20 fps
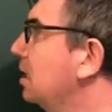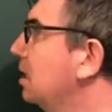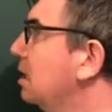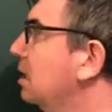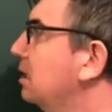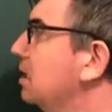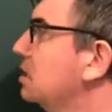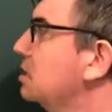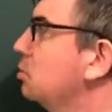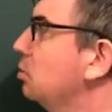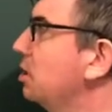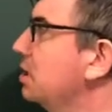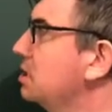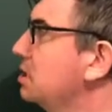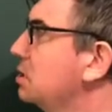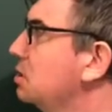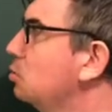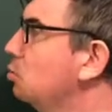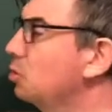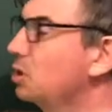this
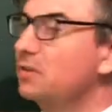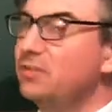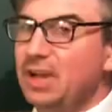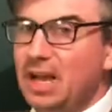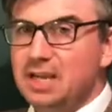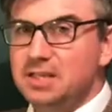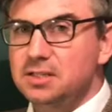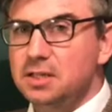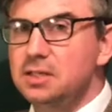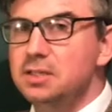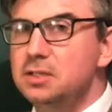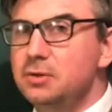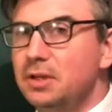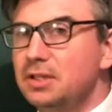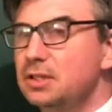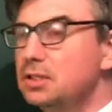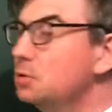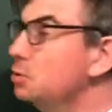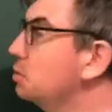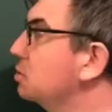was one of the exercises you had
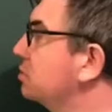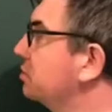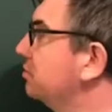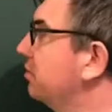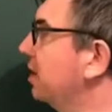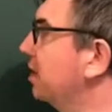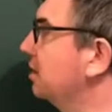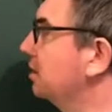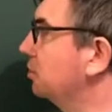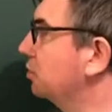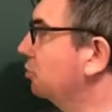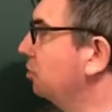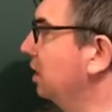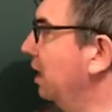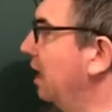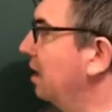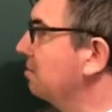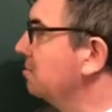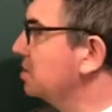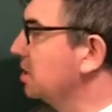to do, is find the 3
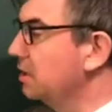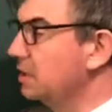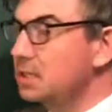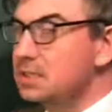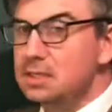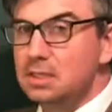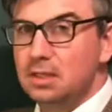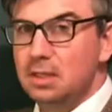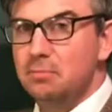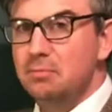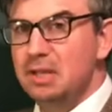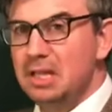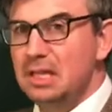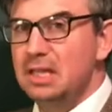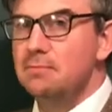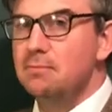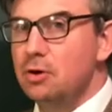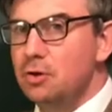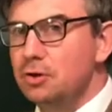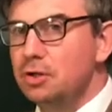ends on this, the mean, the
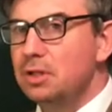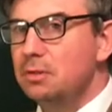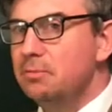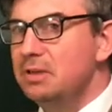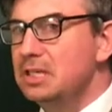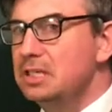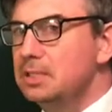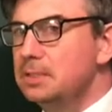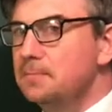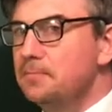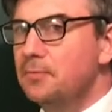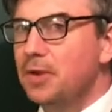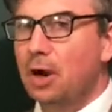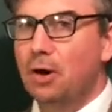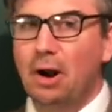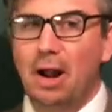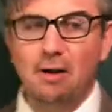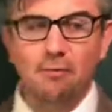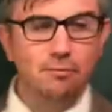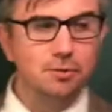mode, and the median, or
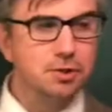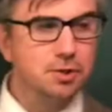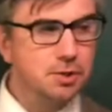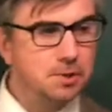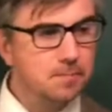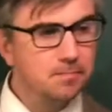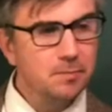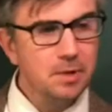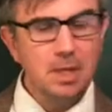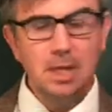averages.